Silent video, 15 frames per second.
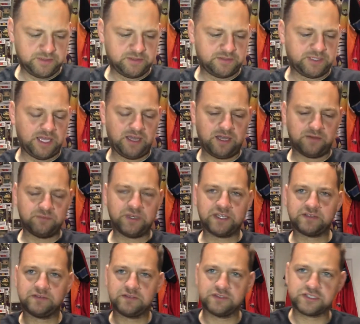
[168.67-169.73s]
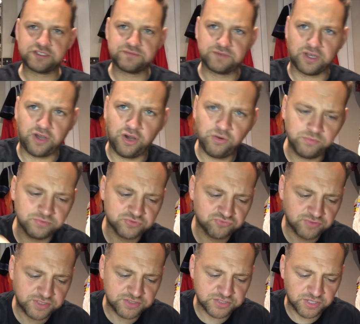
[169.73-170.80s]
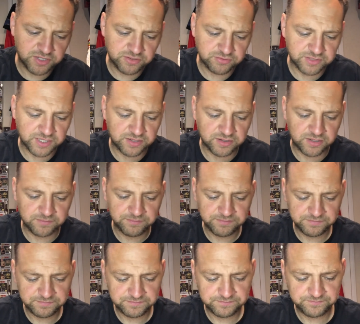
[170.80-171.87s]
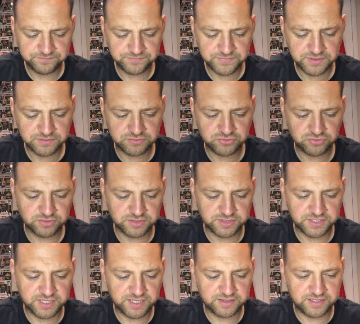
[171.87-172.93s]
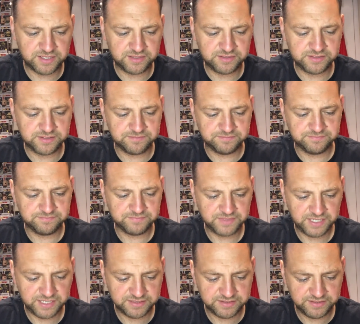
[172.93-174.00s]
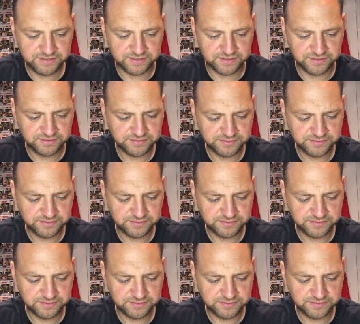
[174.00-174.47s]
That arm, this hole was really tiny on that arm. I was struggling to get that hand in there.